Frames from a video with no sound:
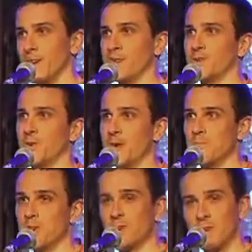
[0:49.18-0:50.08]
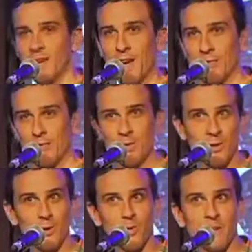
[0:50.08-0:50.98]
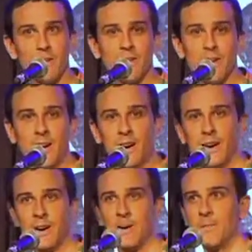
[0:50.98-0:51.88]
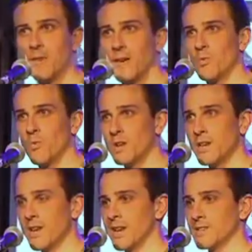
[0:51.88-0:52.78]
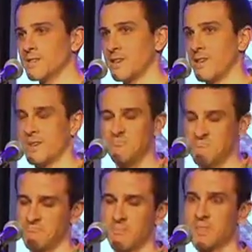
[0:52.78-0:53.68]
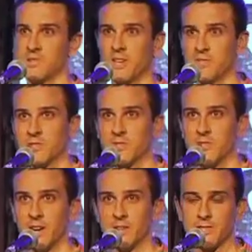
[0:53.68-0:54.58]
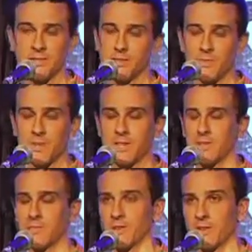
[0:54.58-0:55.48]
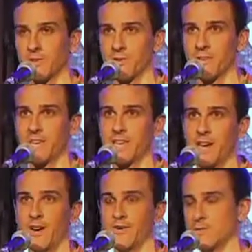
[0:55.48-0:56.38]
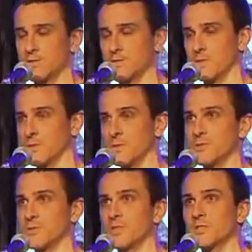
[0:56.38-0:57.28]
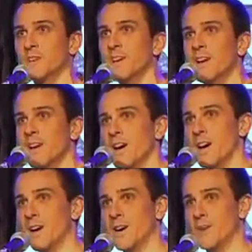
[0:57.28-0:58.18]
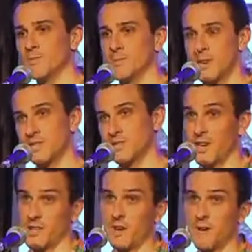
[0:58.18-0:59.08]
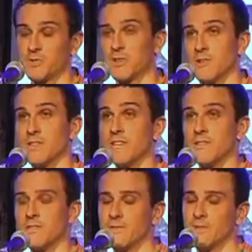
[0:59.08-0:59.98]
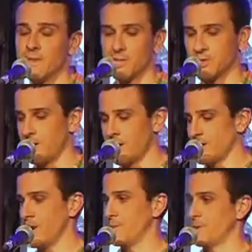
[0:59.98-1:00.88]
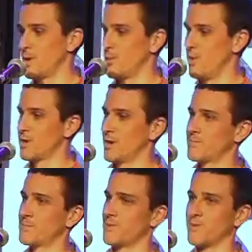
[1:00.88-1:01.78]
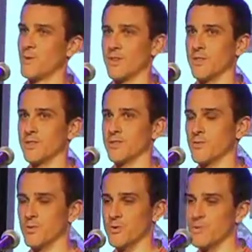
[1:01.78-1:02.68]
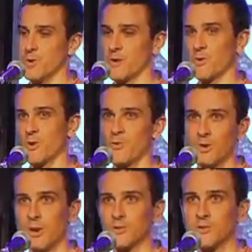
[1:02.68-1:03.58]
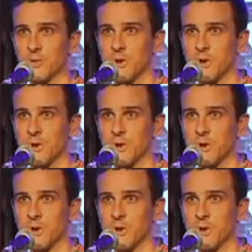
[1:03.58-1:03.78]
So I'd been going to that for a little bit. And one day I decided this lesson sucks. It was probably something like learning to count or something useless. So I decided that I was gonna leave. So I get up and I walk up to the front of the room there where all the coats